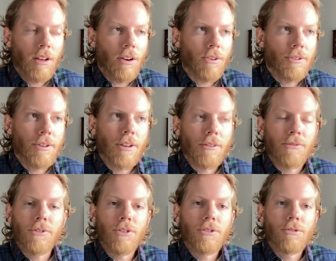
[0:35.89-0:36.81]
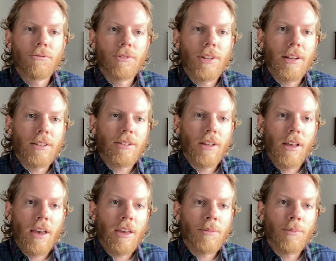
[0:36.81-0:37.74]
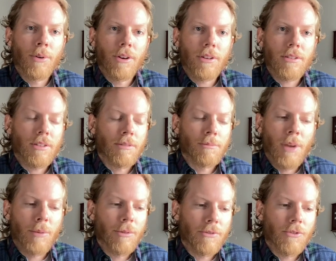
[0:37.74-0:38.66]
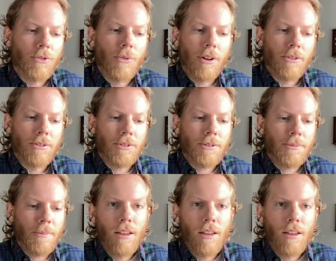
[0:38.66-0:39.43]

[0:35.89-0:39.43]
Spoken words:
Only a few Dennis Lehane books and maybe a few others.